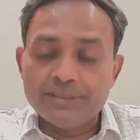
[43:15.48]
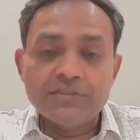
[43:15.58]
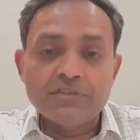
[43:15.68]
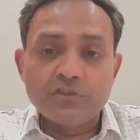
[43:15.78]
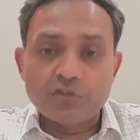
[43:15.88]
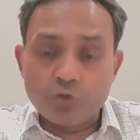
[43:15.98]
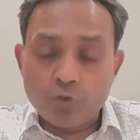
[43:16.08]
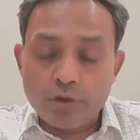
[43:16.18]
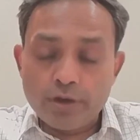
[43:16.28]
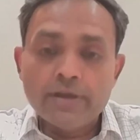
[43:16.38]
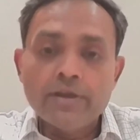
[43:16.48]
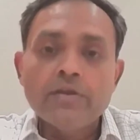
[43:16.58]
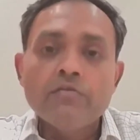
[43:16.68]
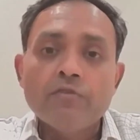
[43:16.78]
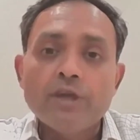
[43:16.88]
business is good,
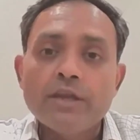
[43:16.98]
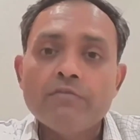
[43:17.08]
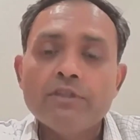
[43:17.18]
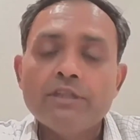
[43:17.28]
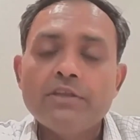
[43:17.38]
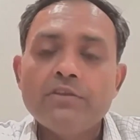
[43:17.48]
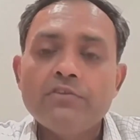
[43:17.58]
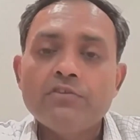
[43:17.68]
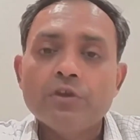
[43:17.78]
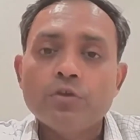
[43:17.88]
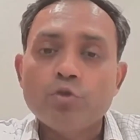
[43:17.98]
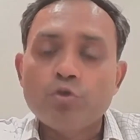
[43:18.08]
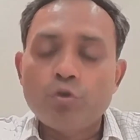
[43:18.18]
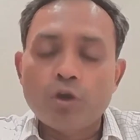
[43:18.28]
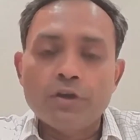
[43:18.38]
wherever there is
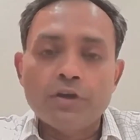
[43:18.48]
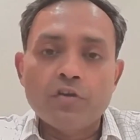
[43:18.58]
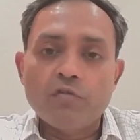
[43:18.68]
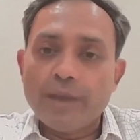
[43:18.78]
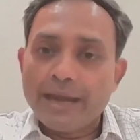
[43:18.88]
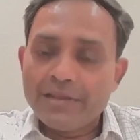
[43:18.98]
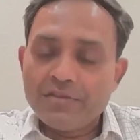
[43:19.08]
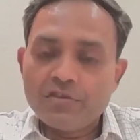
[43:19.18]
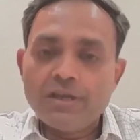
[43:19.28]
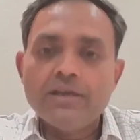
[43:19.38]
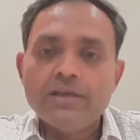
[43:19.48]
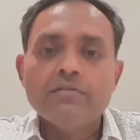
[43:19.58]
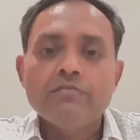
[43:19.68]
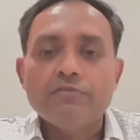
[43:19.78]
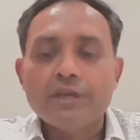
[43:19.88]
good quality of balance
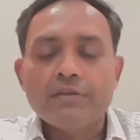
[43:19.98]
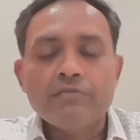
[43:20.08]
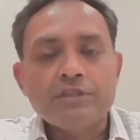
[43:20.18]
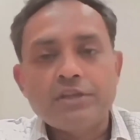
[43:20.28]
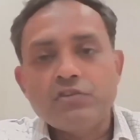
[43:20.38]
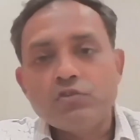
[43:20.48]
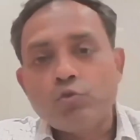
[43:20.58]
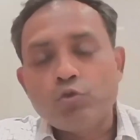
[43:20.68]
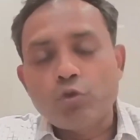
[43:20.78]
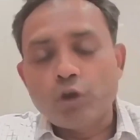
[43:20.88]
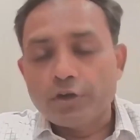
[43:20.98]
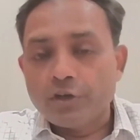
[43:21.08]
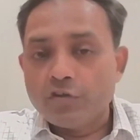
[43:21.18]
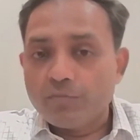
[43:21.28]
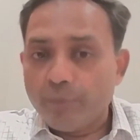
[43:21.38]
sheet, wherever there is good
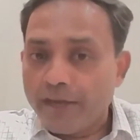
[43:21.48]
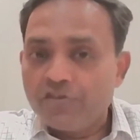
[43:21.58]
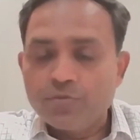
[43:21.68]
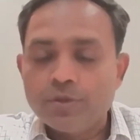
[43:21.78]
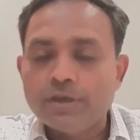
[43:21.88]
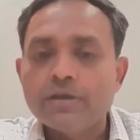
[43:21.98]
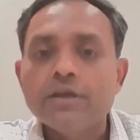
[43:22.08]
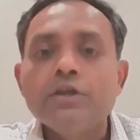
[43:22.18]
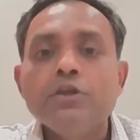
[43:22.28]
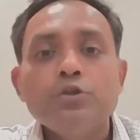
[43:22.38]
quality of management,